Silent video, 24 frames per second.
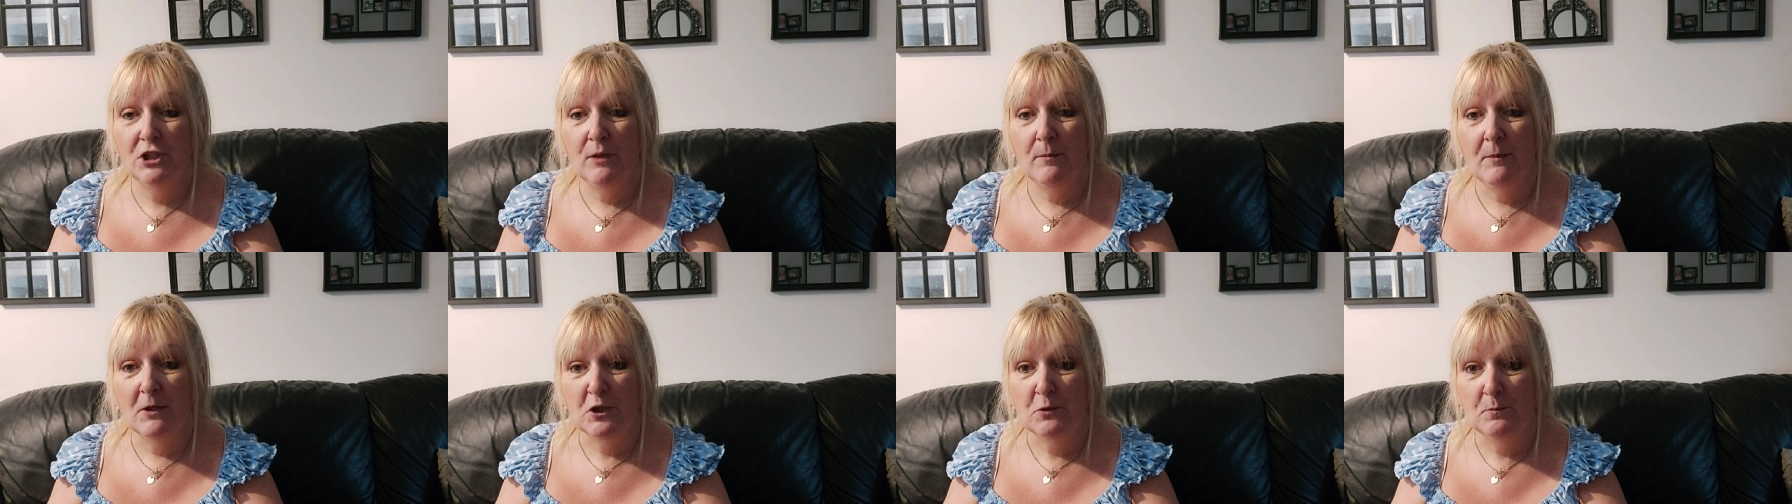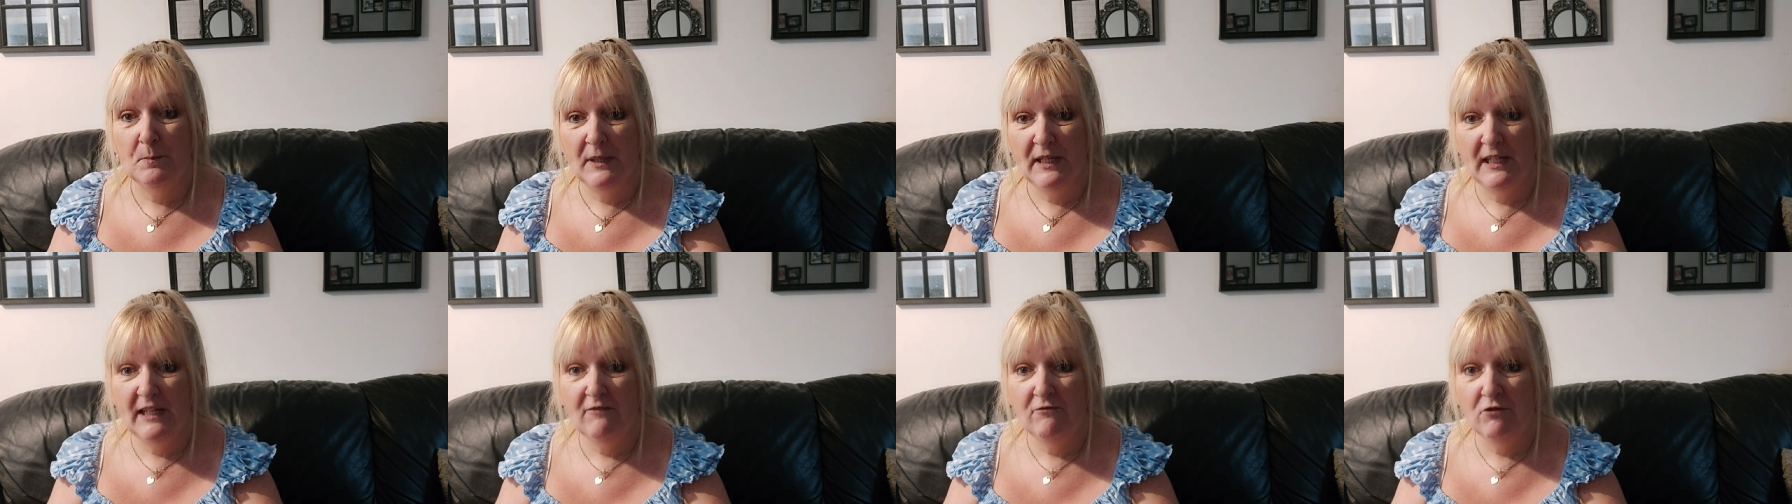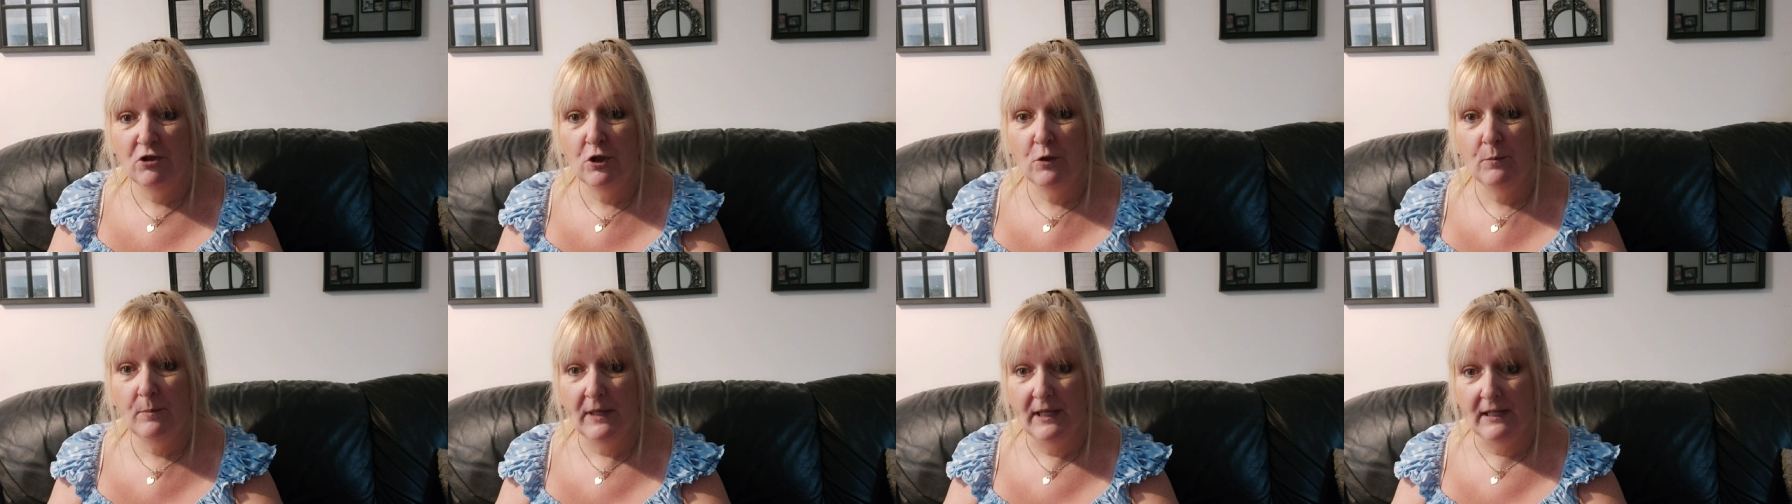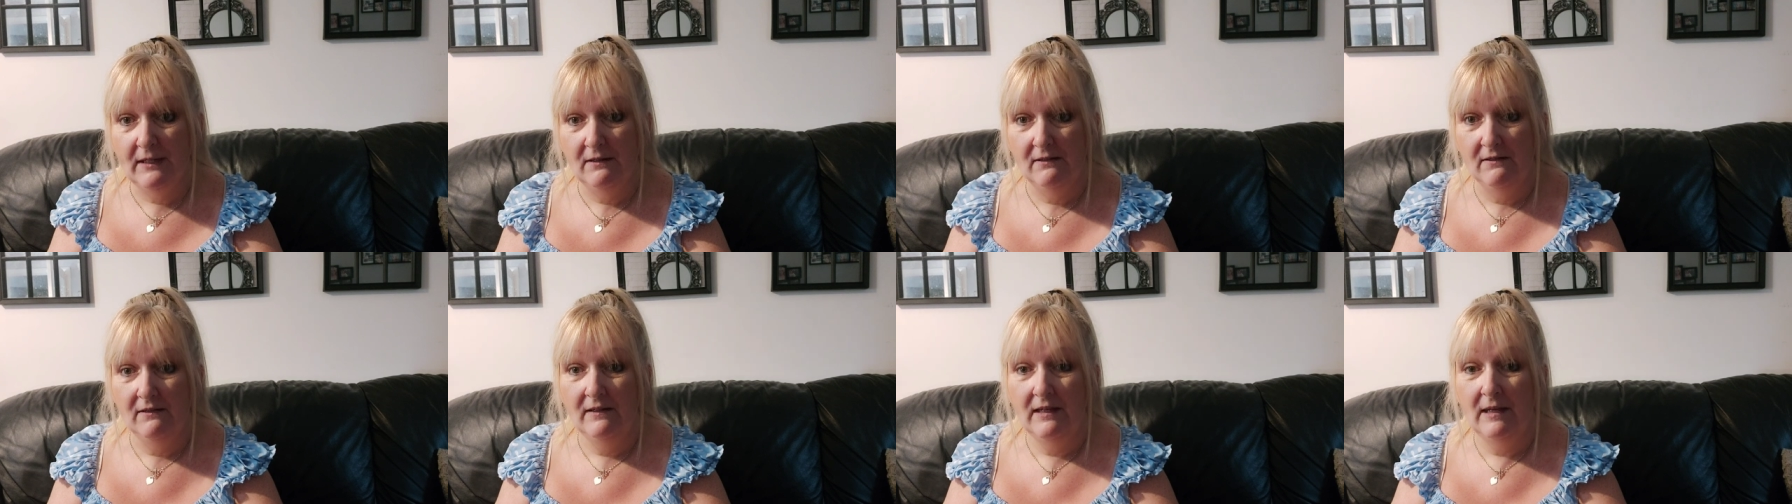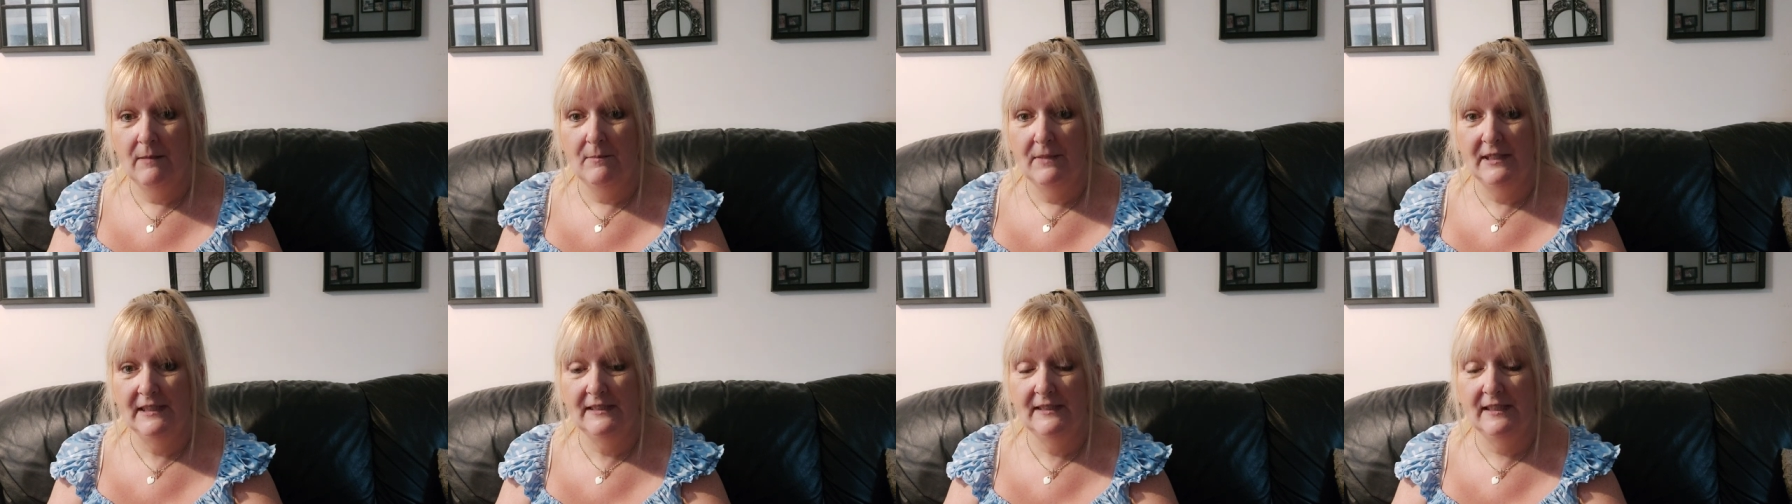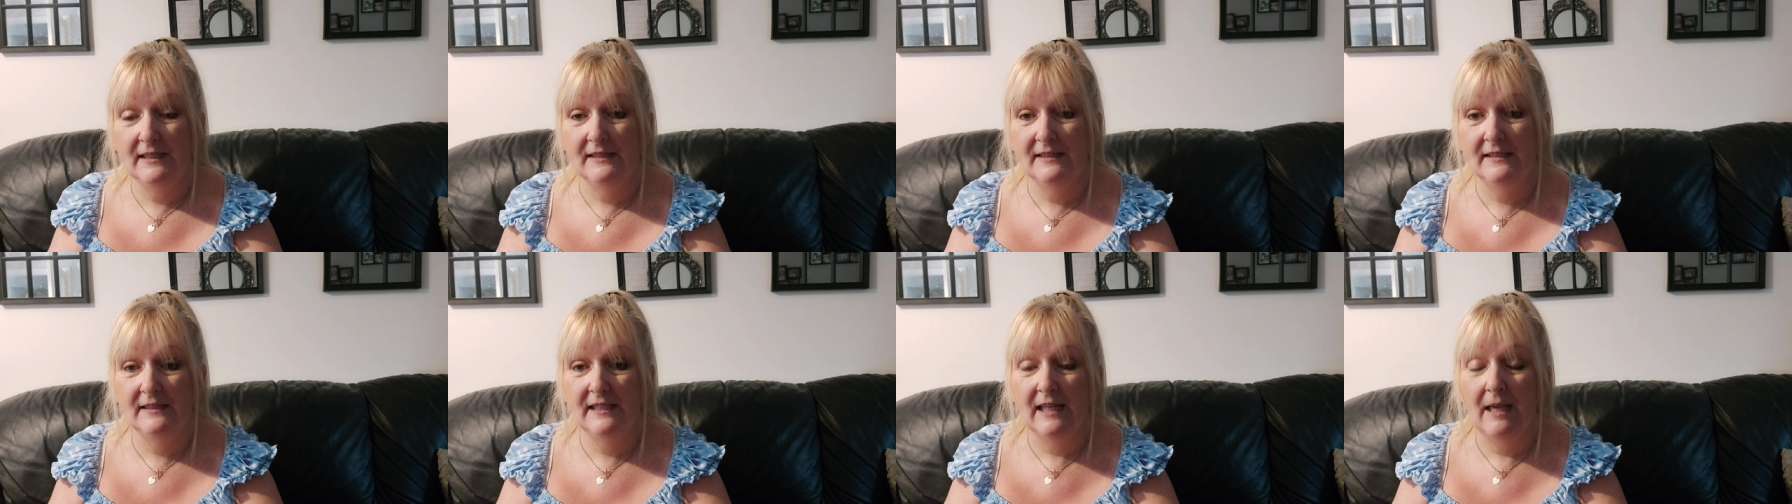too much bilirubin in my
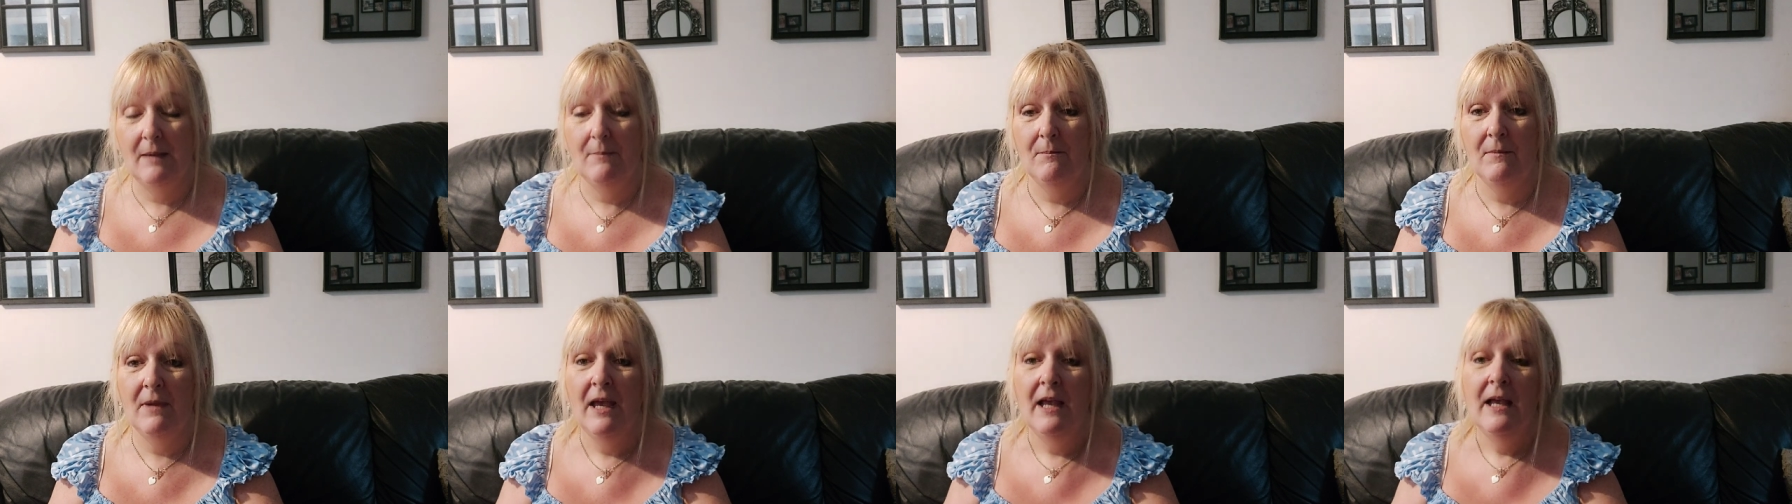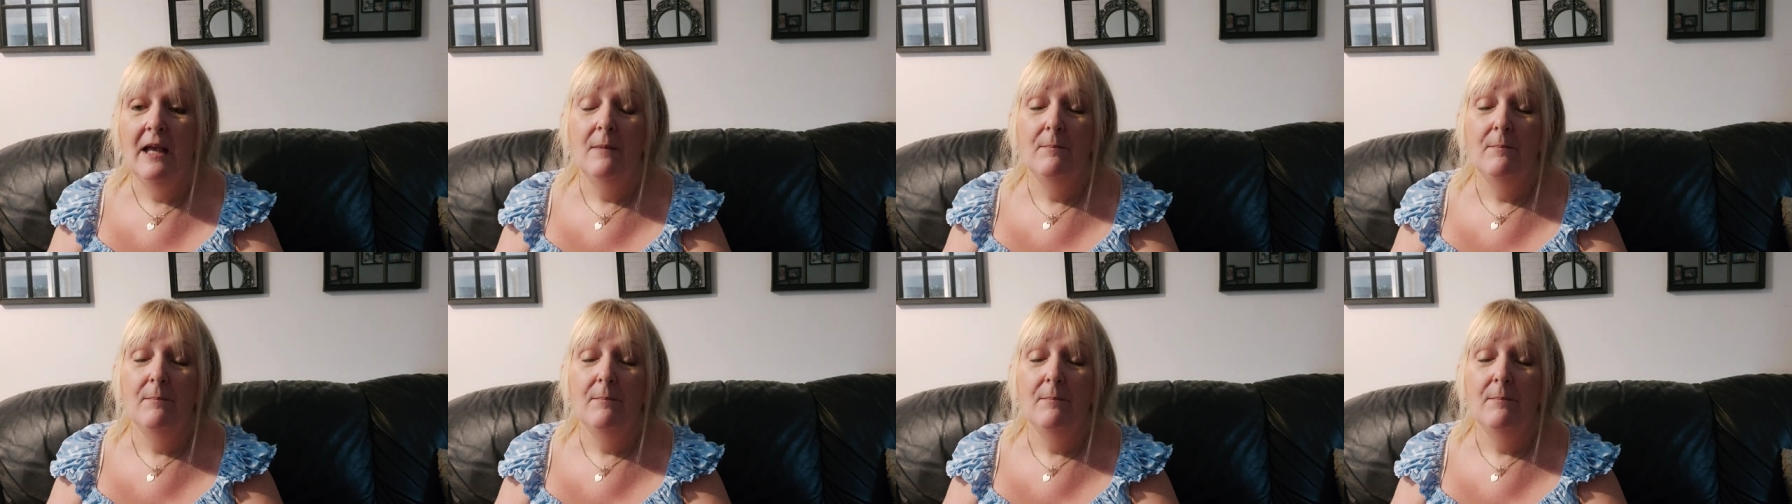system.